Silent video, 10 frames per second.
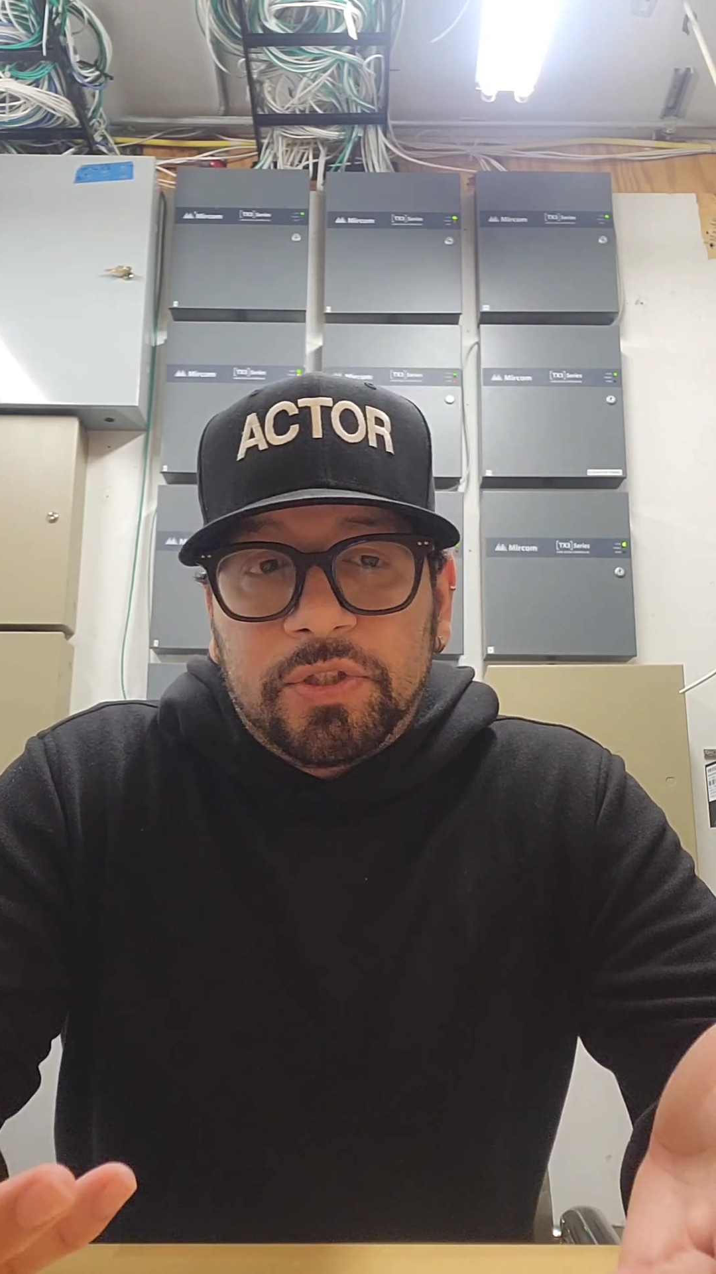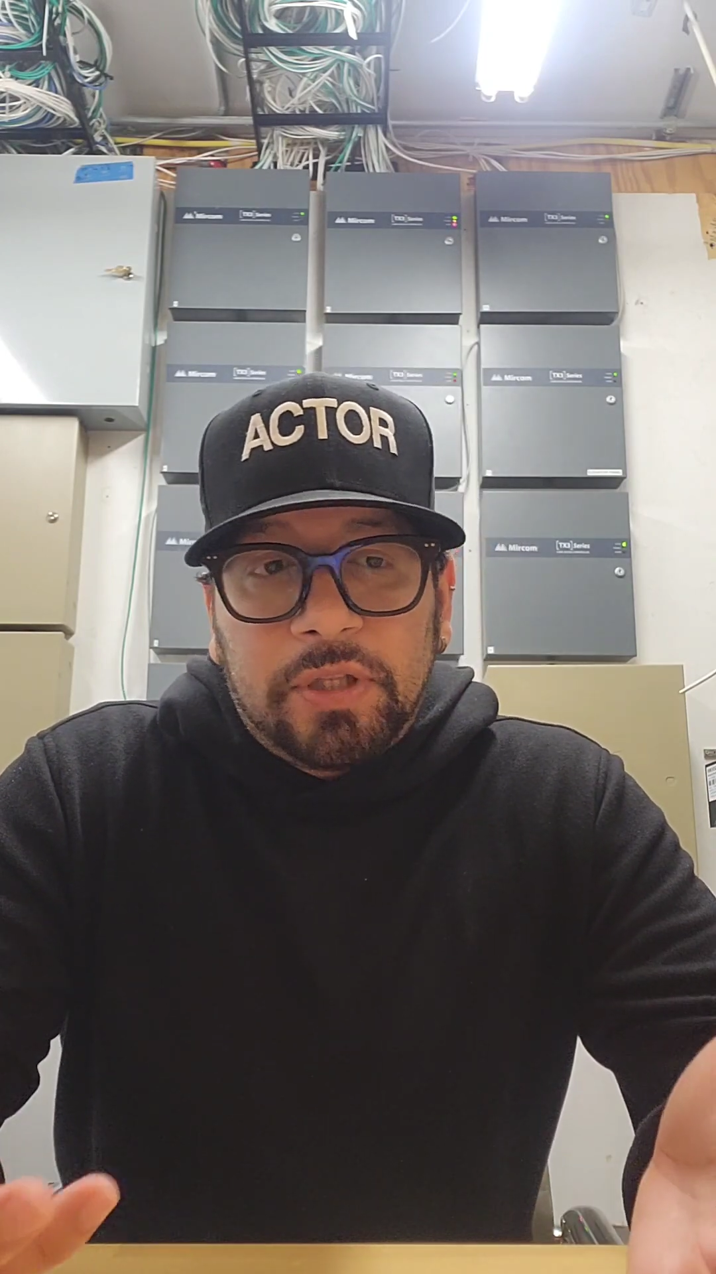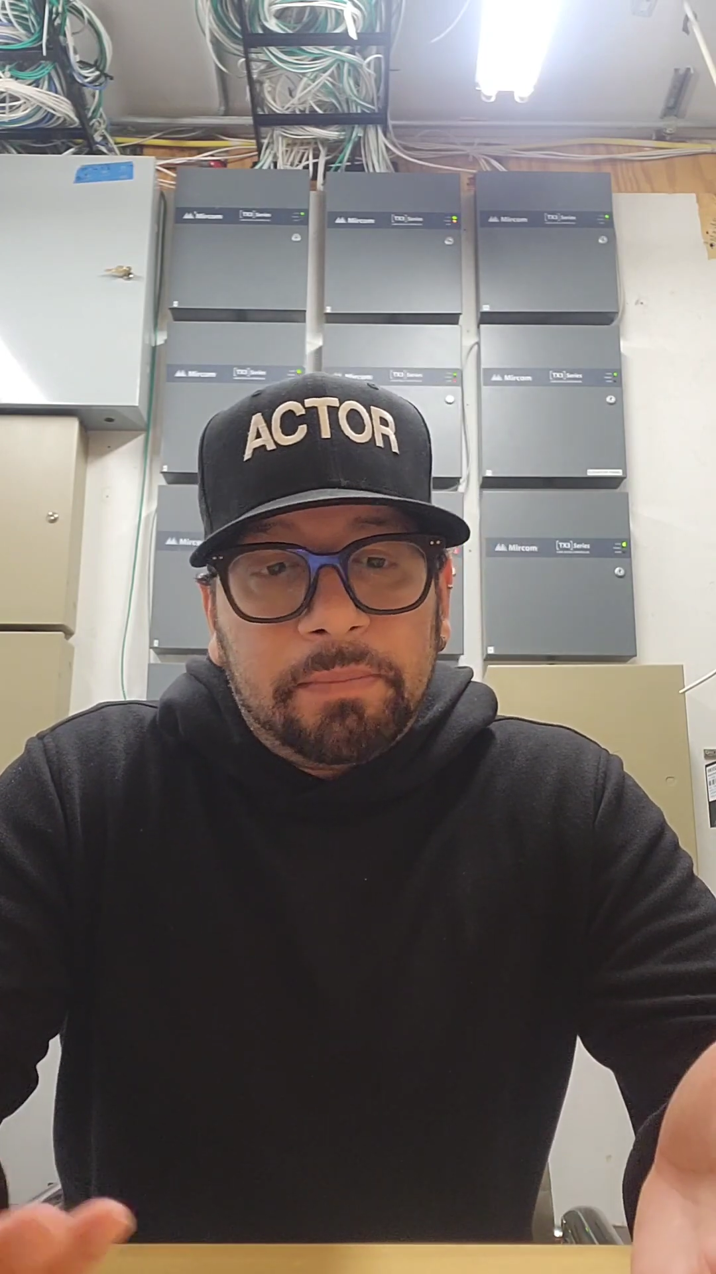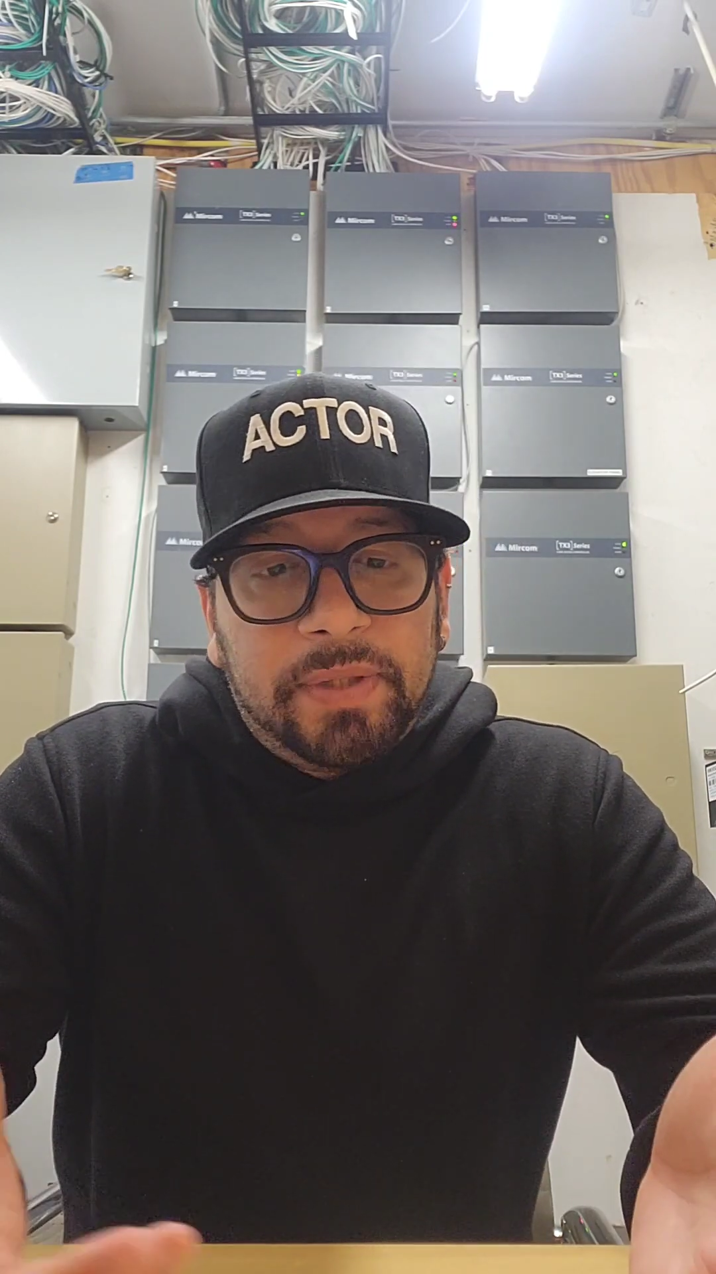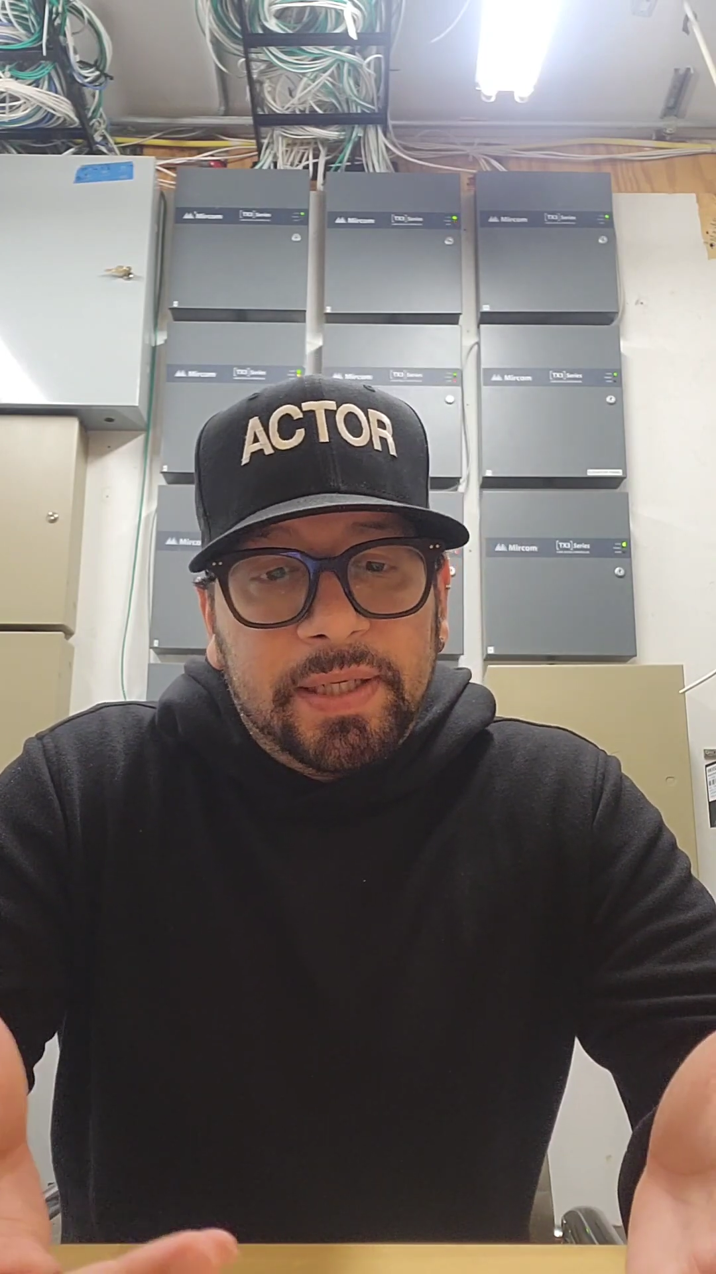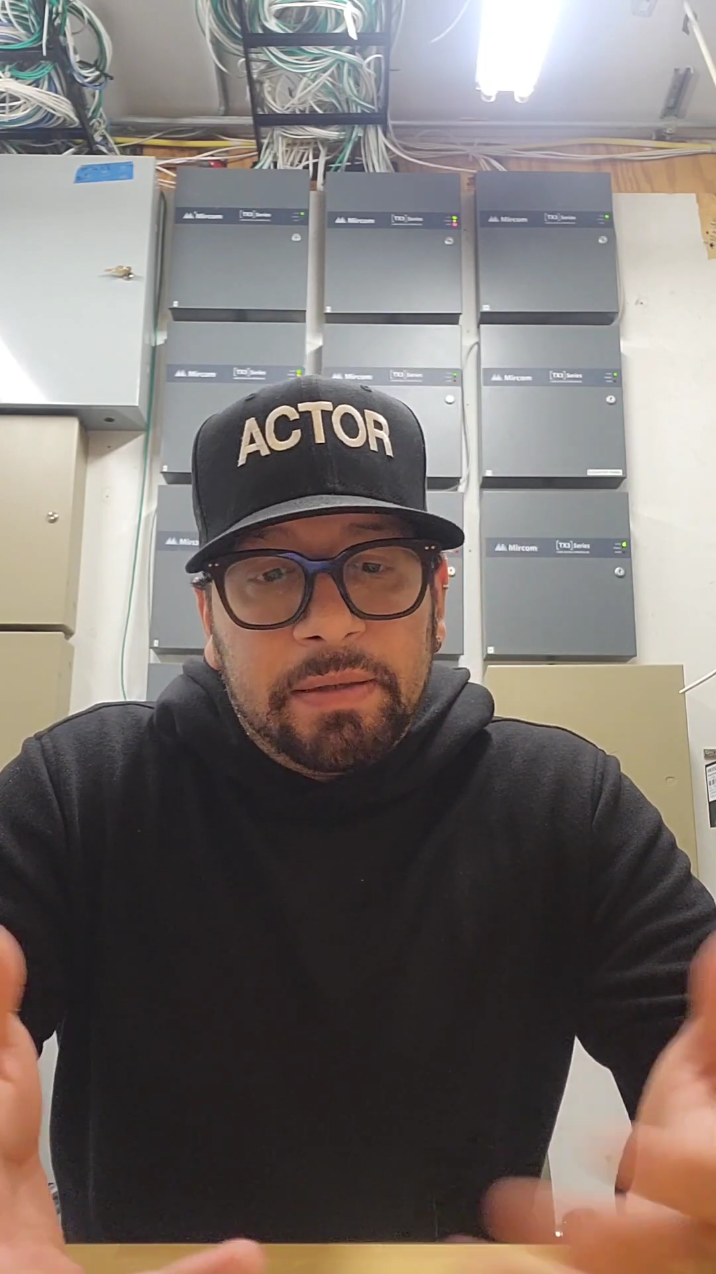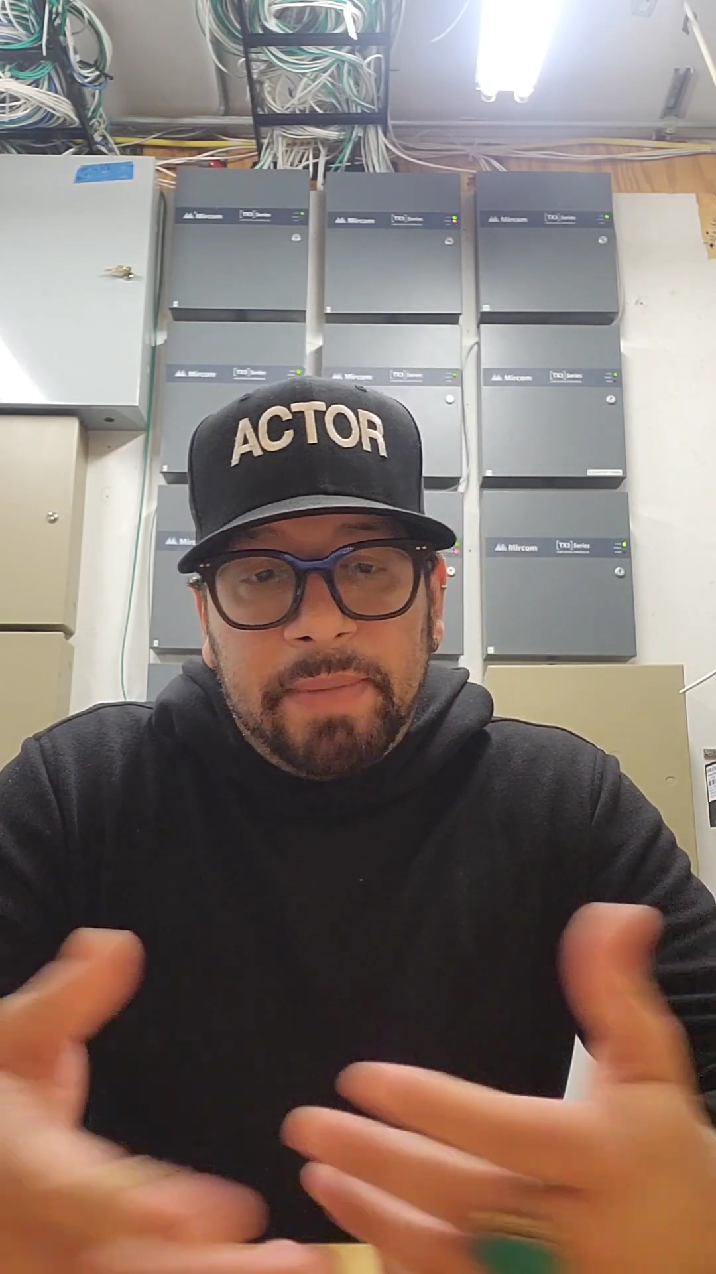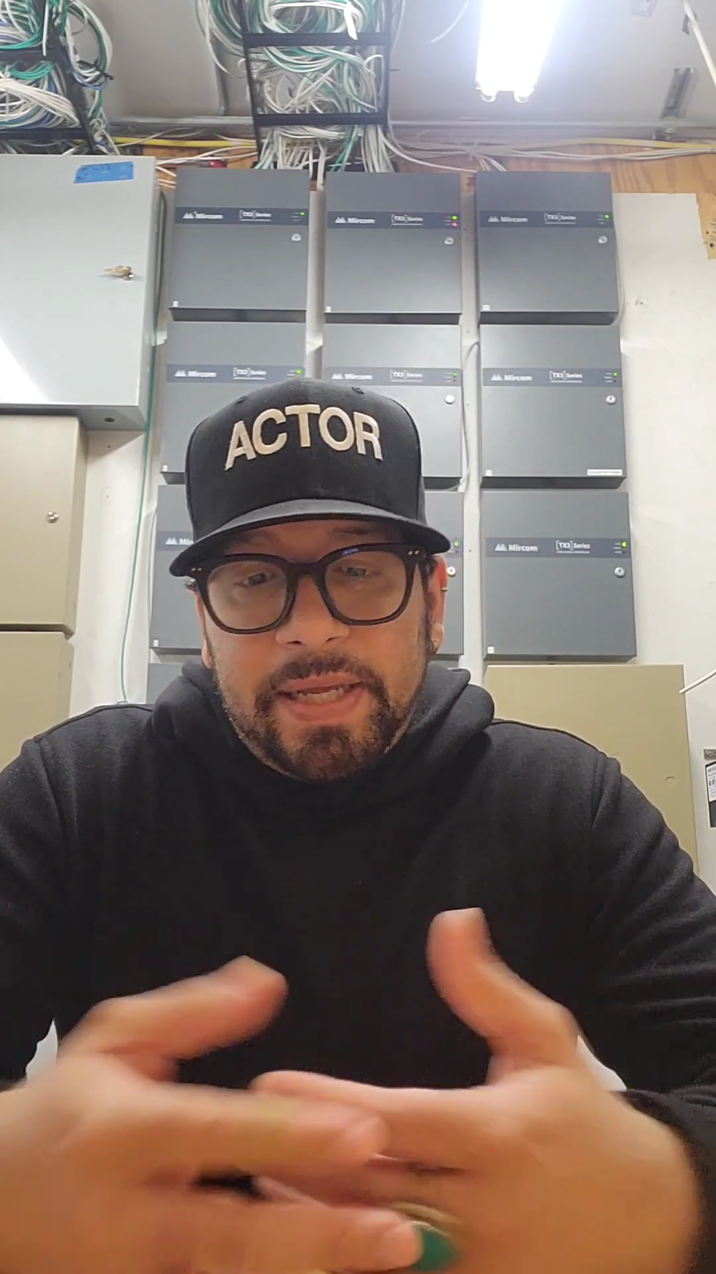something and